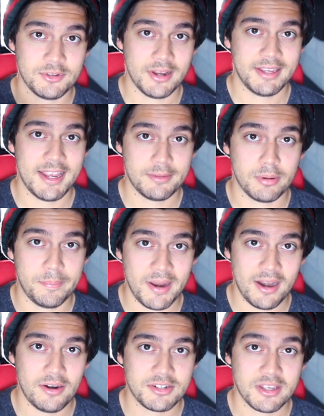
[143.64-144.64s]
to a gig
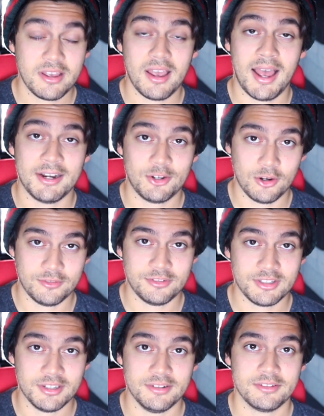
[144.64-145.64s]
prepared and
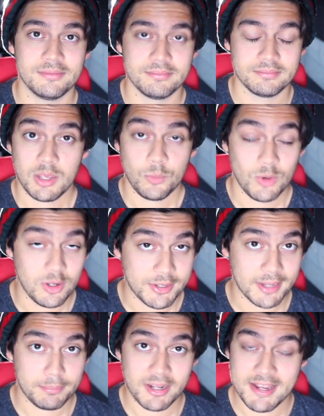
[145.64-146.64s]
confident. We
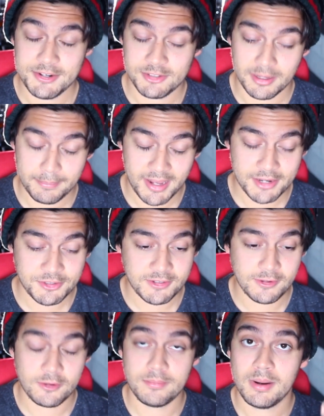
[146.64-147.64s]
look at playing to a
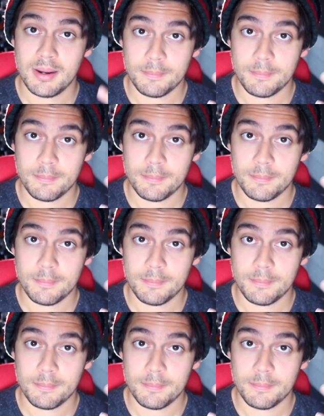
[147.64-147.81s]
metronome,